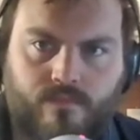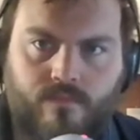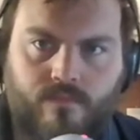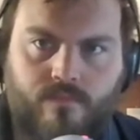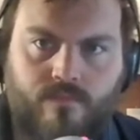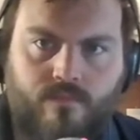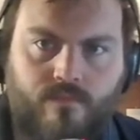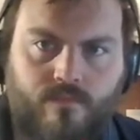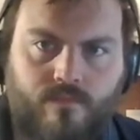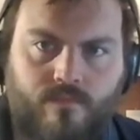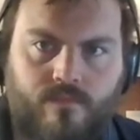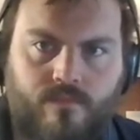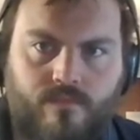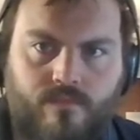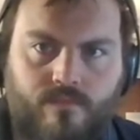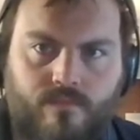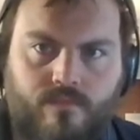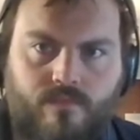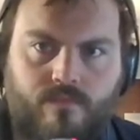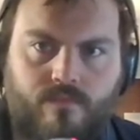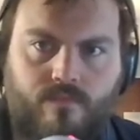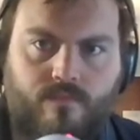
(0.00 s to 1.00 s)

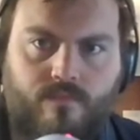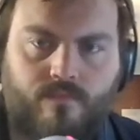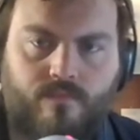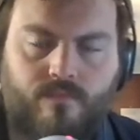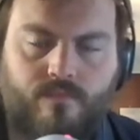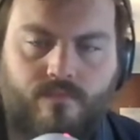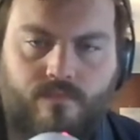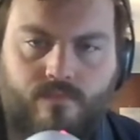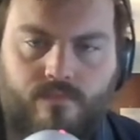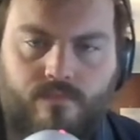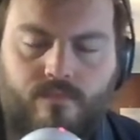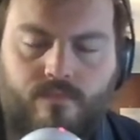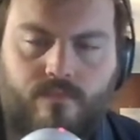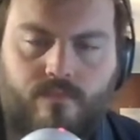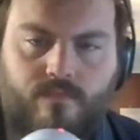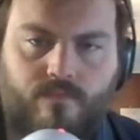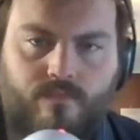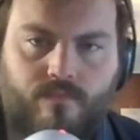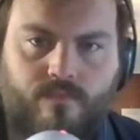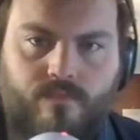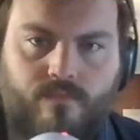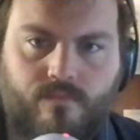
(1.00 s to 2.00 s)

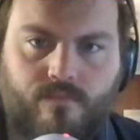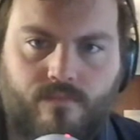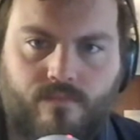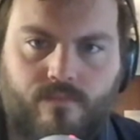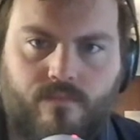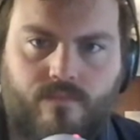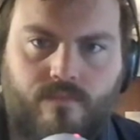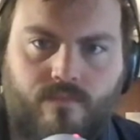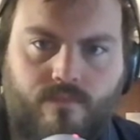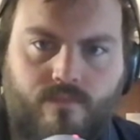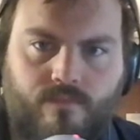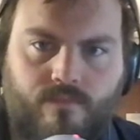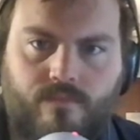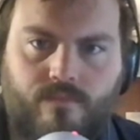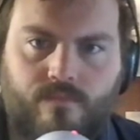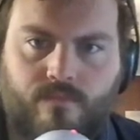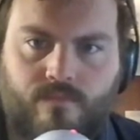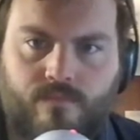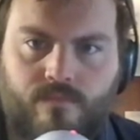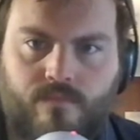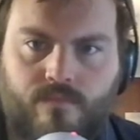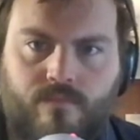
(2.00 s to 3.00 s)

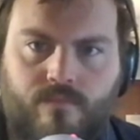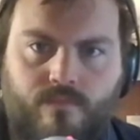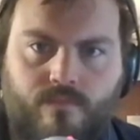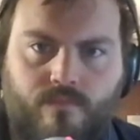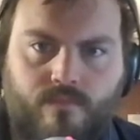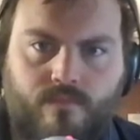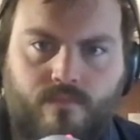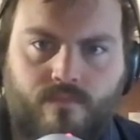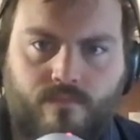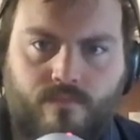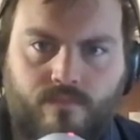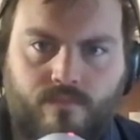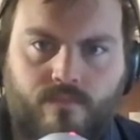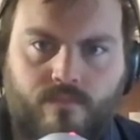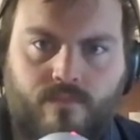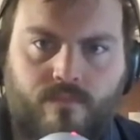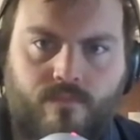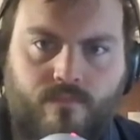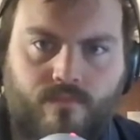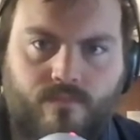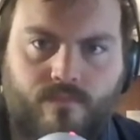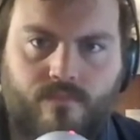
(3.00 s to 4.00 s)

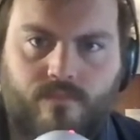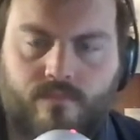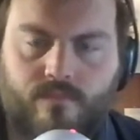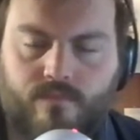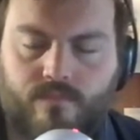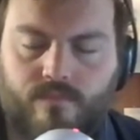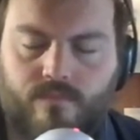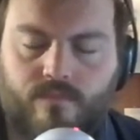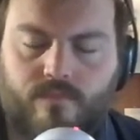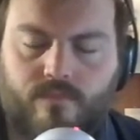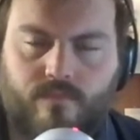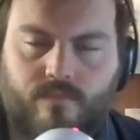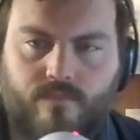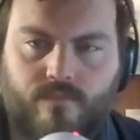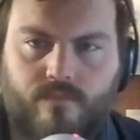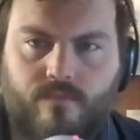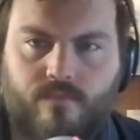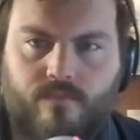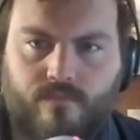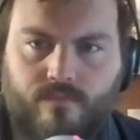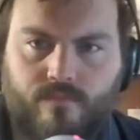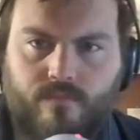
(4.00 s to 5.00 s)

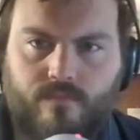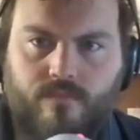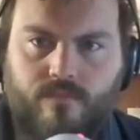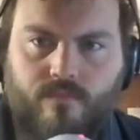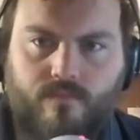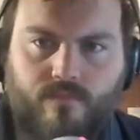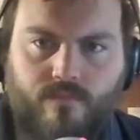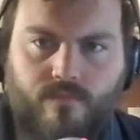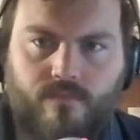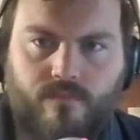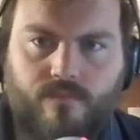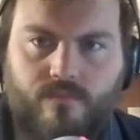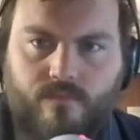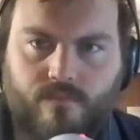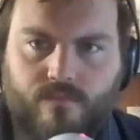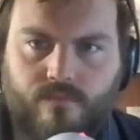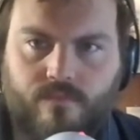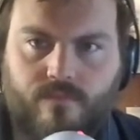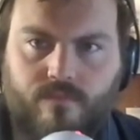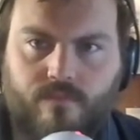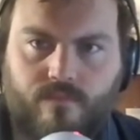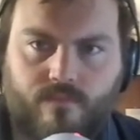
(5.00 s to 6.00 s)

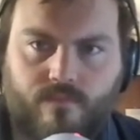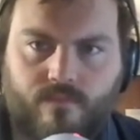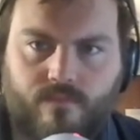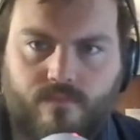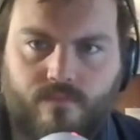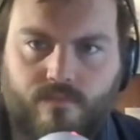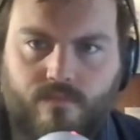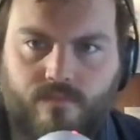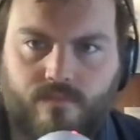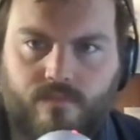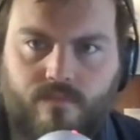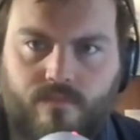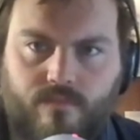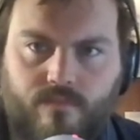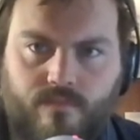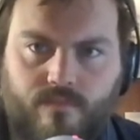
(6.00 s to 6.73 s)
No words are spoken by the person on screen.